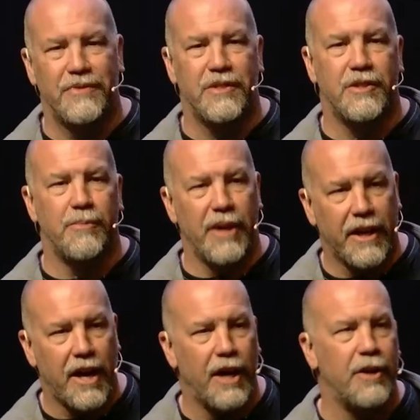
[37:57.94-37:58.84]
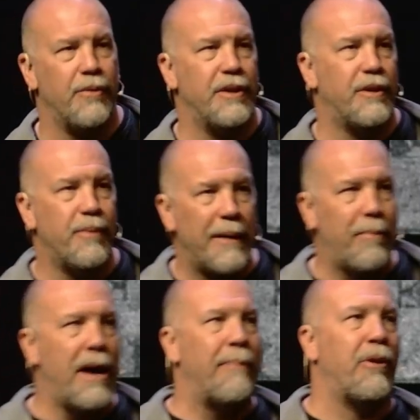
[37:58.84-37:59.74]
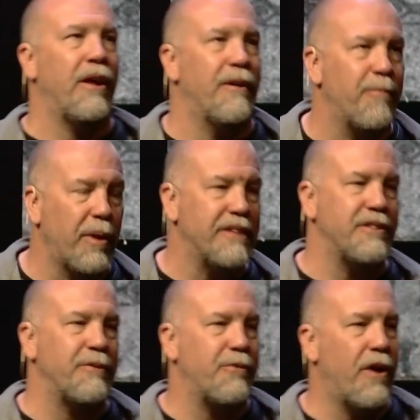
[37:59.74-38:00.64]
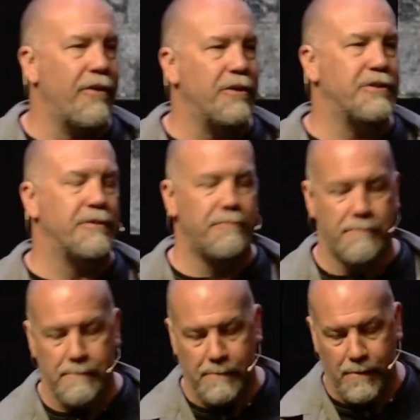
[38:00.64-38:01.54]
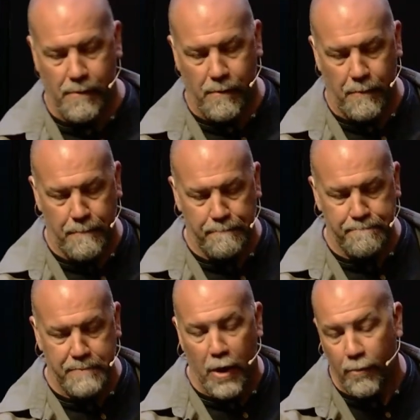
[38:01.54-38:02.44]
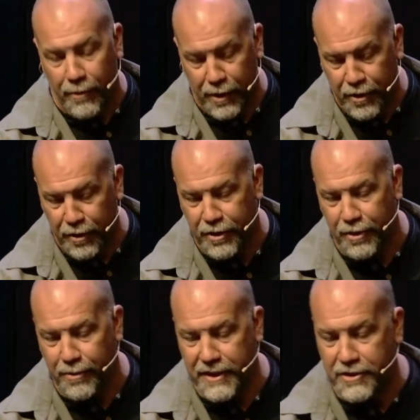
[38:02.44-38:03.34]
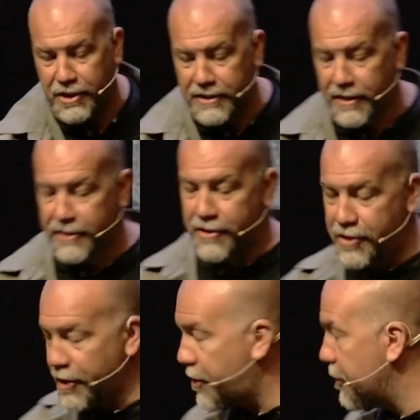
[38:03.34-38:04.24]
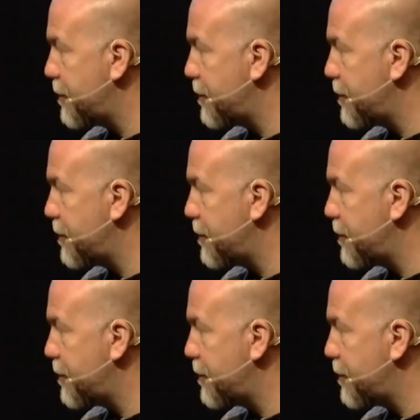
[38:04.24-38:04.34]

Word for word: to be a conduit, to be a pipeline of blessing for others. We return to when Jesus took those